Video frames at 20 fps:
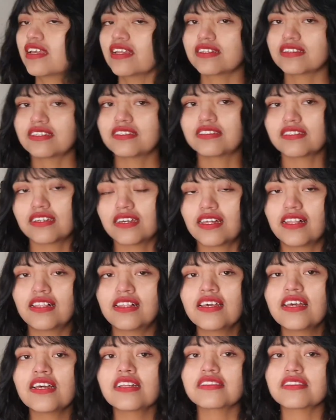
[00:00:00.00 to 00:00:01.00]
in detail.
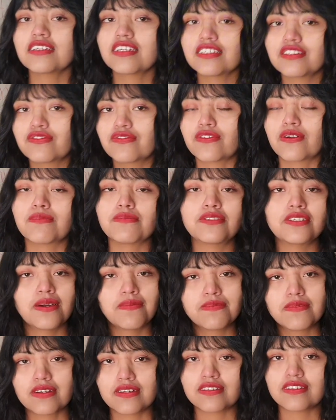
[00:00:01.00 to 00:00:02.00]
This from
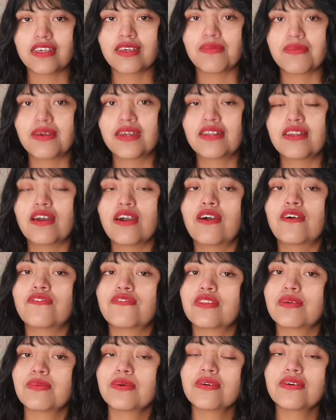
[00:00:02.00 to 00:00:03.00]
chapter 7 of
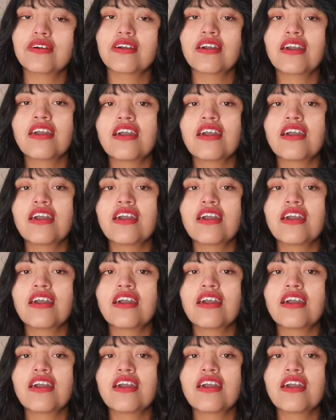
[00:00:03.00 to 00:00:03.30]
the book,